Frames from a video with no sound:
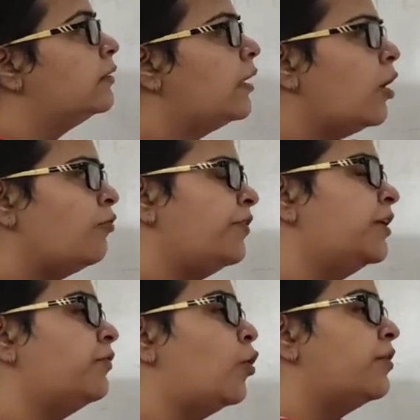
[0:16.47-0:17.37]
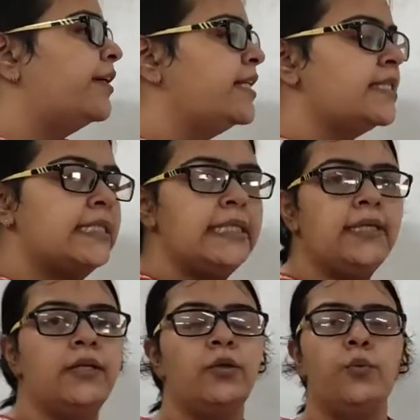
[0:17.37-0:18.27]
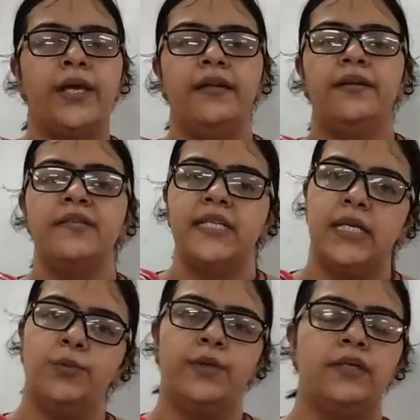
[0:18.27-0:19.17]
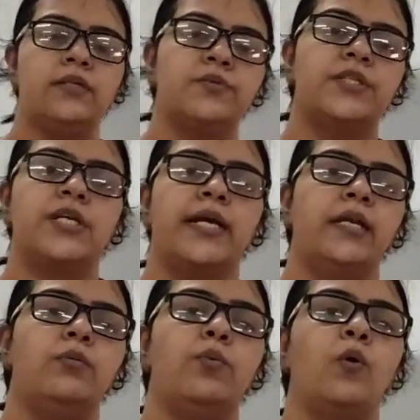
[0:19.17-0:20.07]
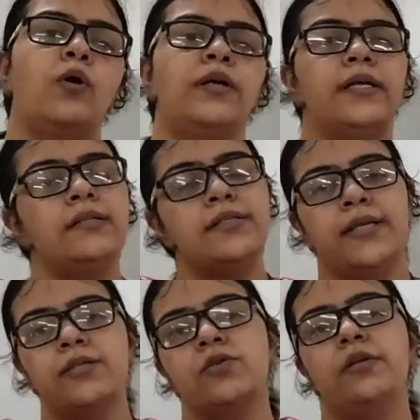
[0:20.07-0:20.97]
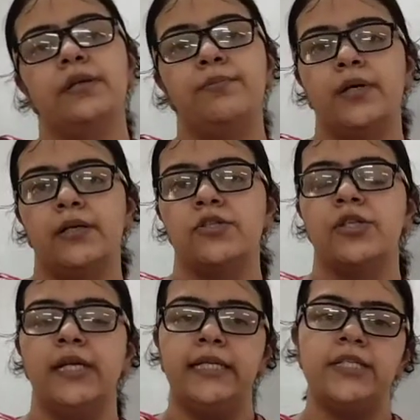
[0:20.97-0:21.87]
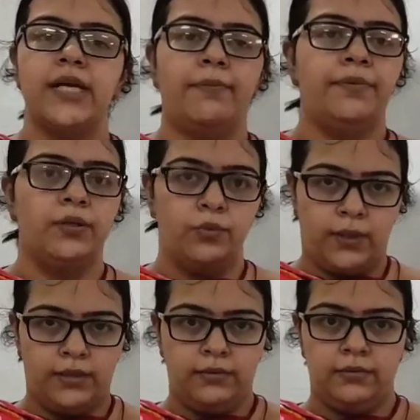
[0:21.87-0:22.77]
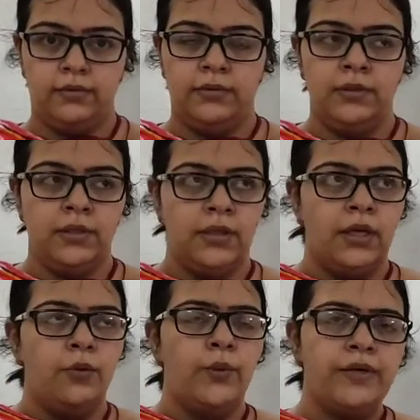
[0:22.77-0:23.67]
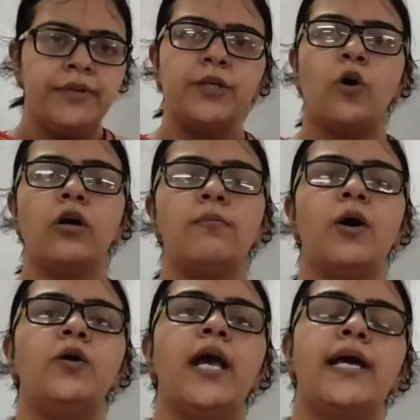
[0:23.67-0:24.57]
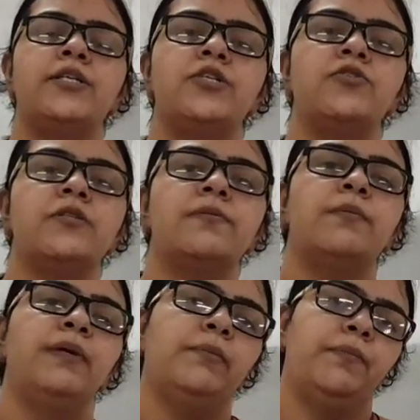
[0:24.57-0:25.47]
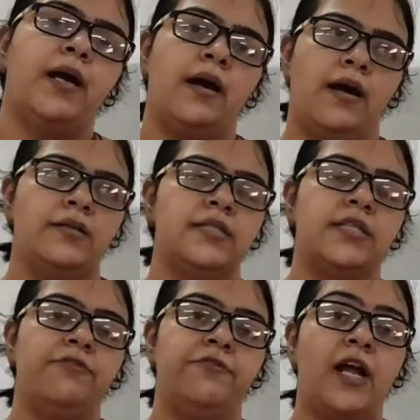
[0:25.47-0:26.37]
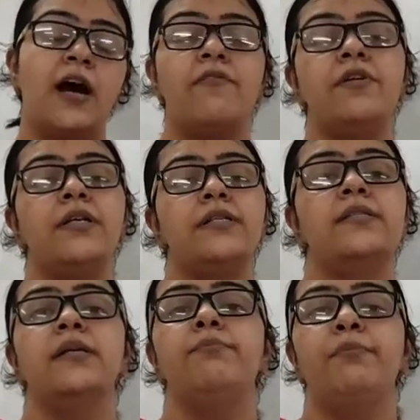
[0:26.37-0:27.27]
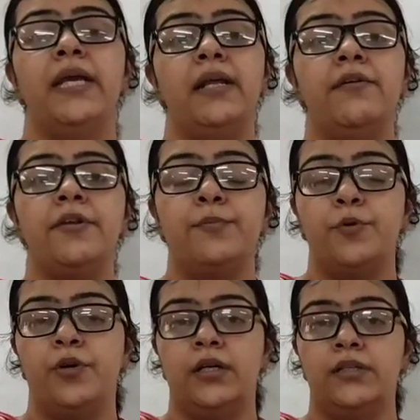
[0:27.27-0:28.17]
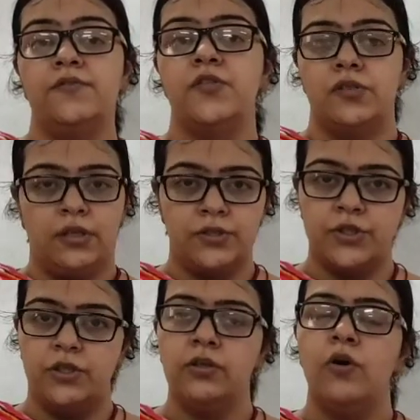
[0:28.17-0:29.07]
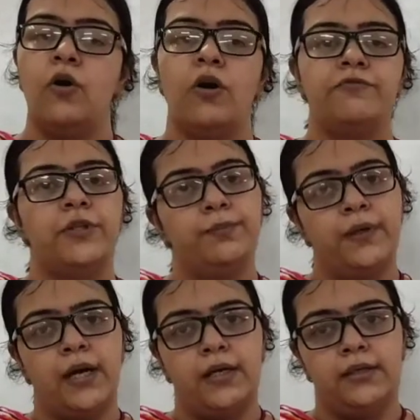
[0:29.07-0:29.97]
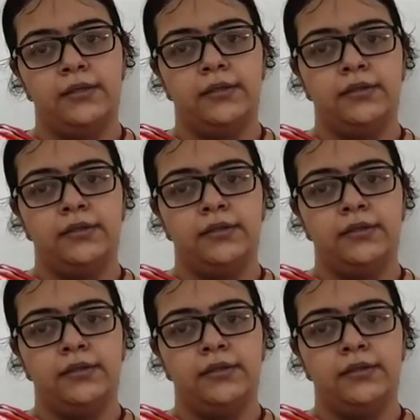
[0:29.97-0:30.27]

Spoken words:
Now we have already seen various events which are involved in sexual reproduction in chapter 1. When we talk about angiospermic plants, the flower is the male reproductive structure of the plant.